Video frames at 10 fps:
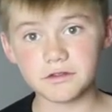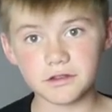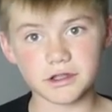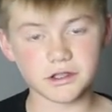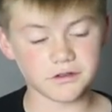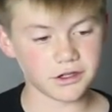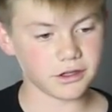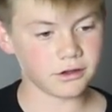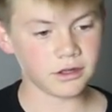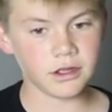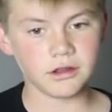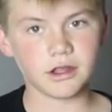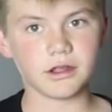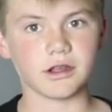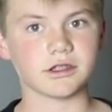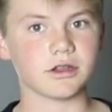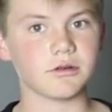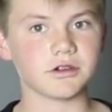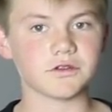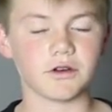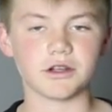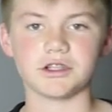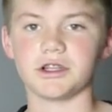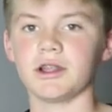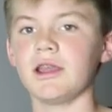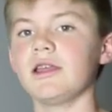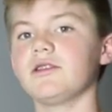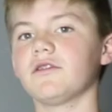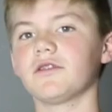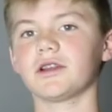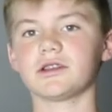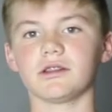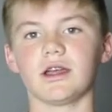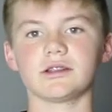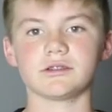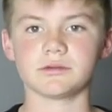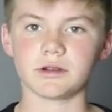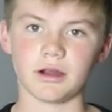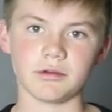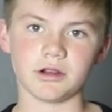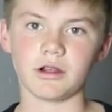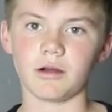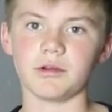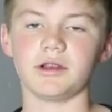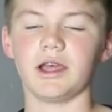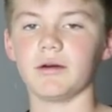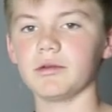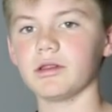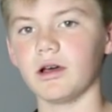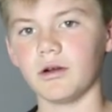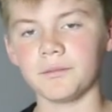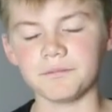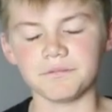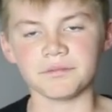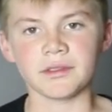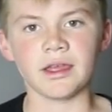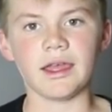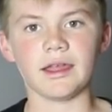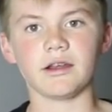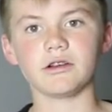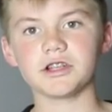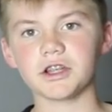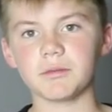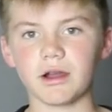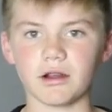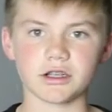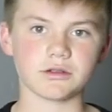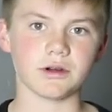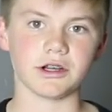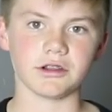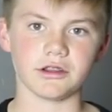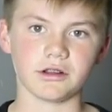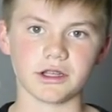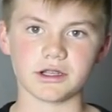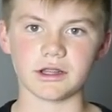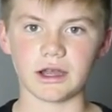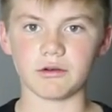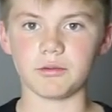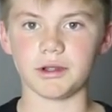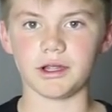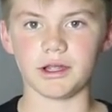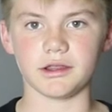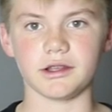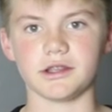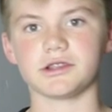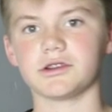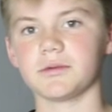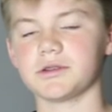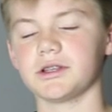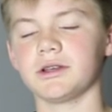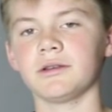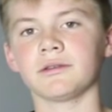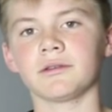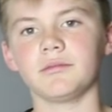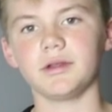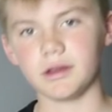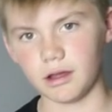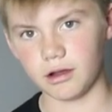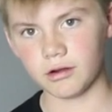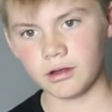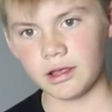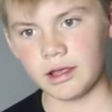it for this video. Thank you guys so much for watching. Don't forget to like, subscribe, and comment down below. And go check them out on Twitter. The link to that will be in the description below